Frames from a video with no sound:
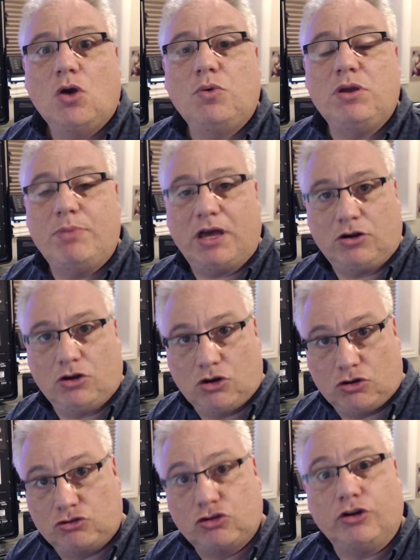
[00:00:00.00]
we
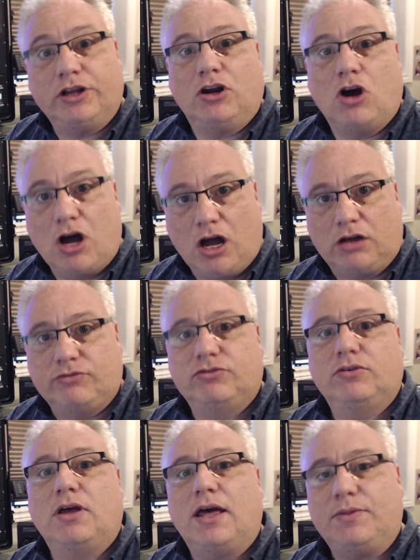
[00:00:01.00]
better turn it
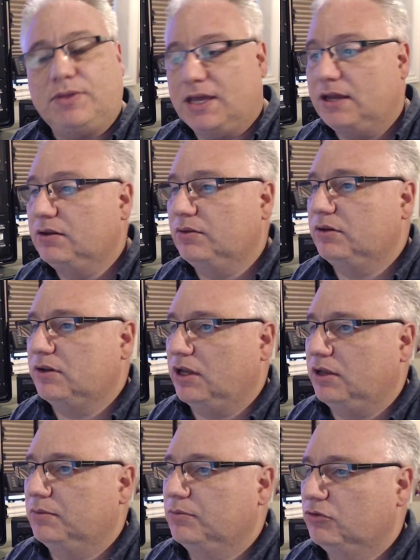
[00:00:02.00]
off at the end of the
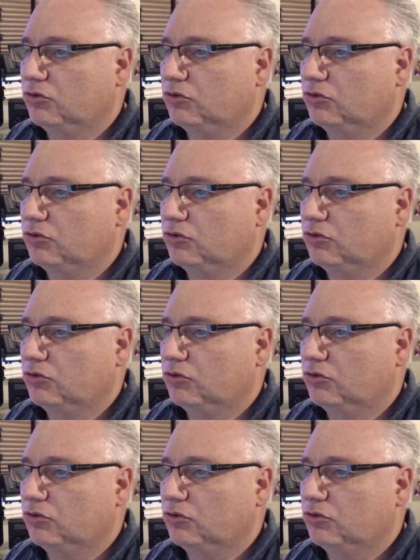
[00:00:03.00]
day.